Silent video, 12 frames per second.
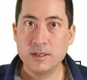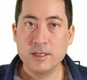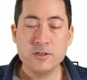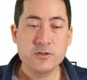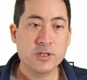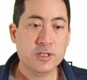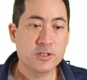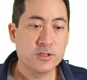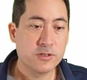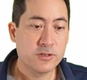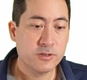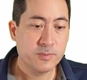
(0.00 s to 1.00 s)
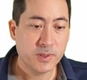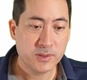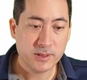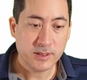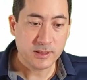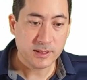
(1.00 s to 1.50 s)
Introduction to
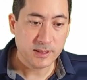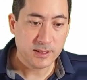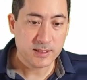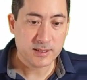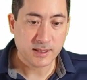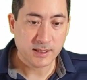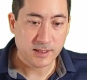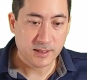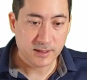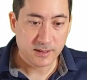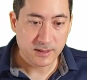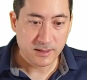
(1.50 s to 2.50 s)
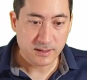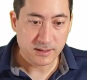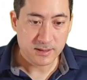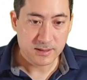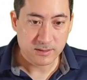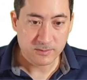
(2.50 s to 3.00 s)
bonding. These are the
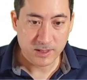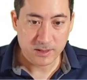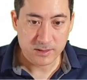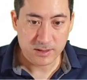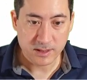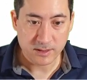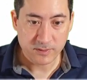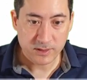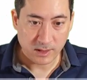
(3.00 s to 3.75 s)
things that we're going to cover.